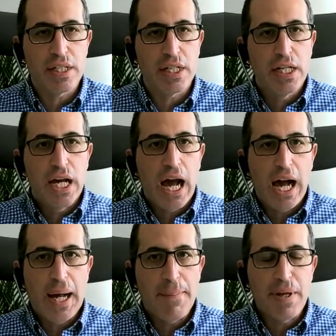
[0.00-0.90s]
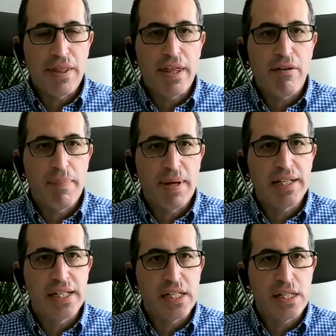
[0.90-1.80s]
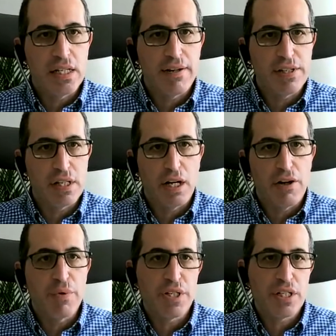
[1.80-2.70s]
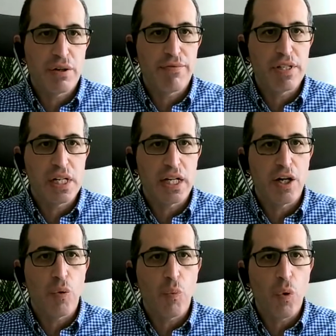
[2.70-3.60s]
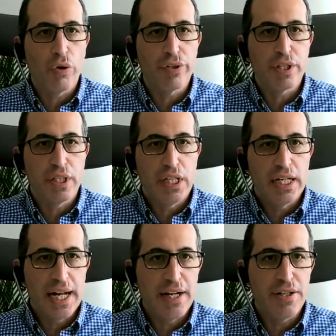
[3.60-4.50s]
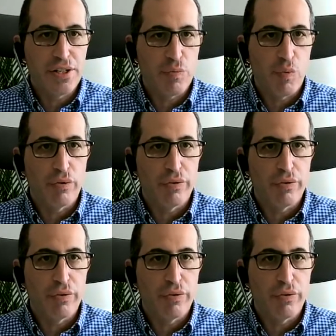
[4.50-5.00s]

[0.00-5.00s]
their ability to service the loan, which is obviously what lenders want.